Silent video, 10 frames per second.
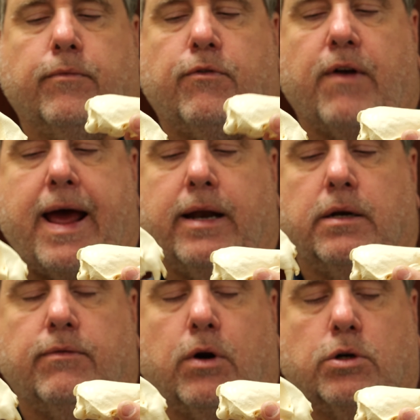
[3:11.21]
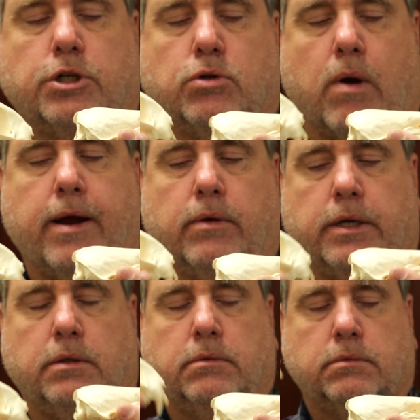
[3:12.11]
flattened versus
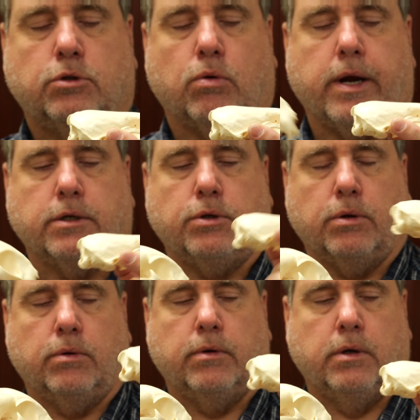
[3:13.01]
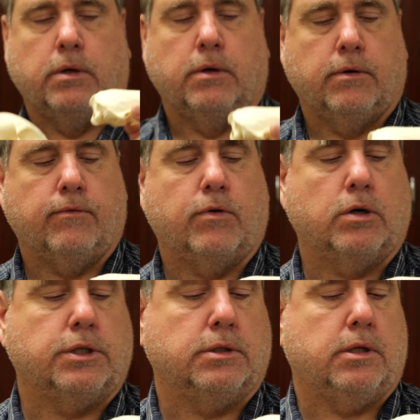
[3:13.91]
rounded, terrestrial
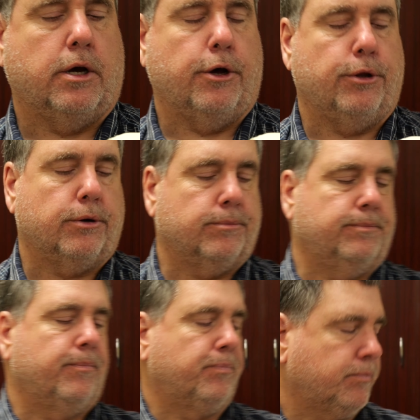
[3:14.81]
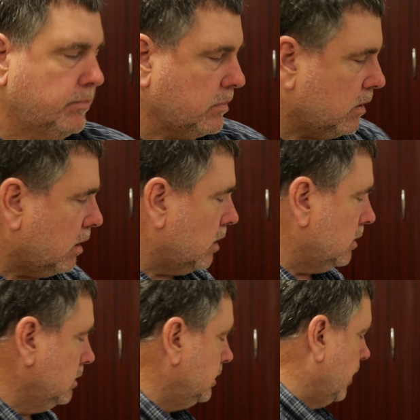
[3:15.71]
versus the other.
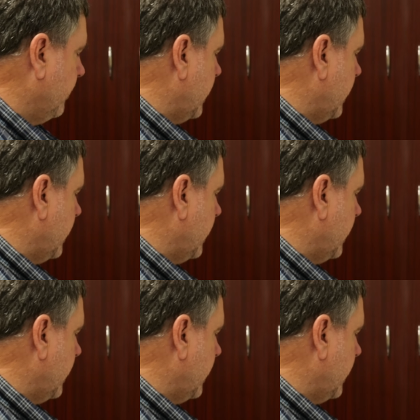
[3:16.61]
So